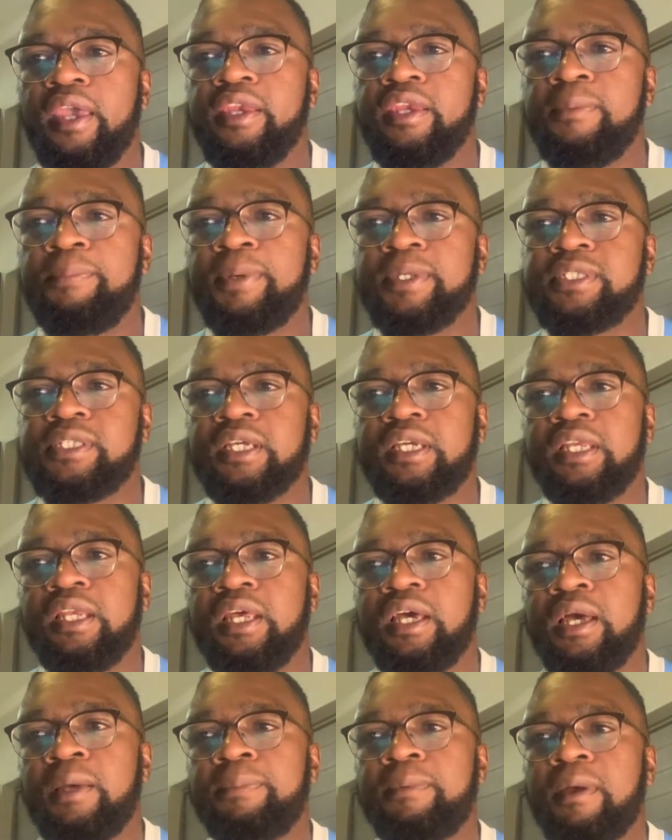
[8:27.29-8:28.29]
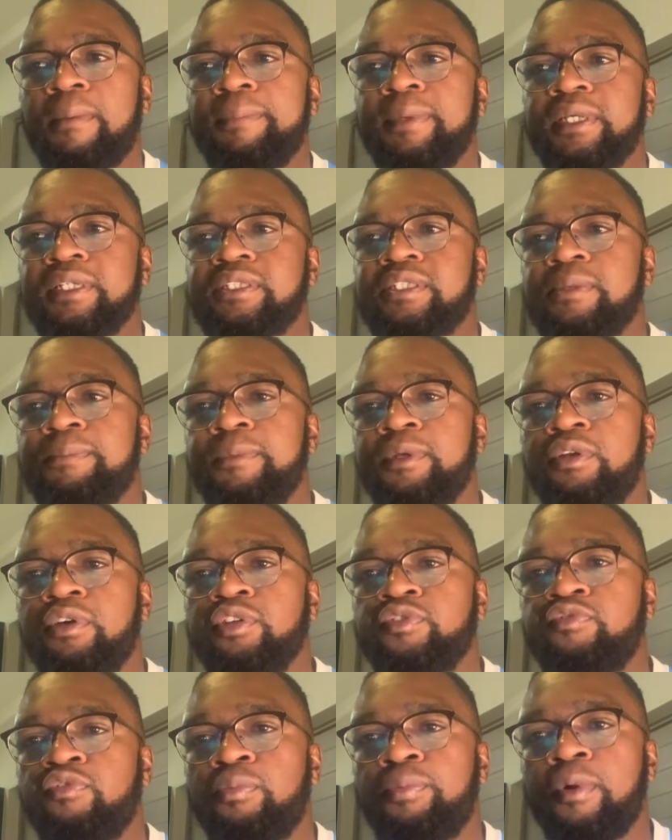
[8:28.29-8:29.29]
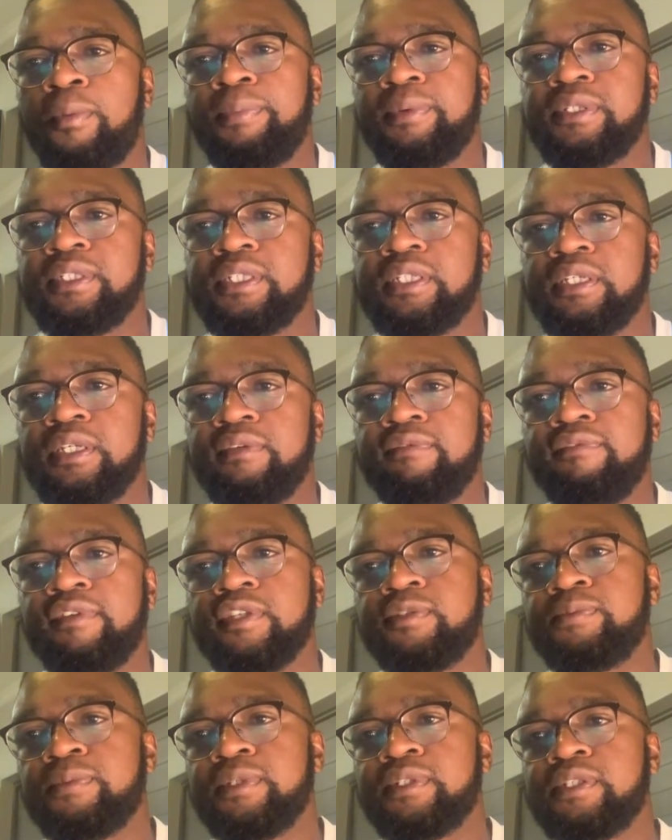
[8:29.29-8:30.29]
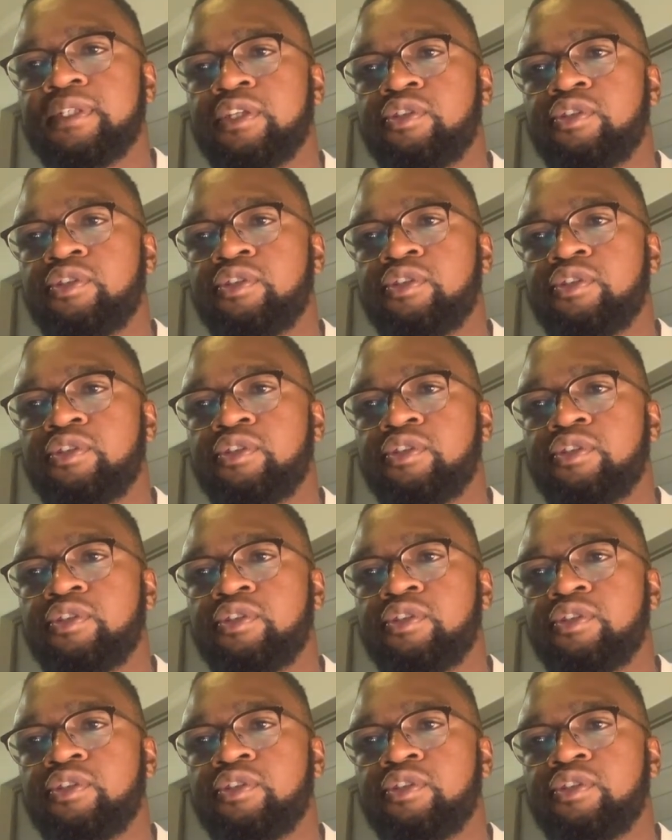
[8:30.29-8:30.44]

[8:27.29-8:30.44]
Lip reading: any particular upcoming seminars for property investments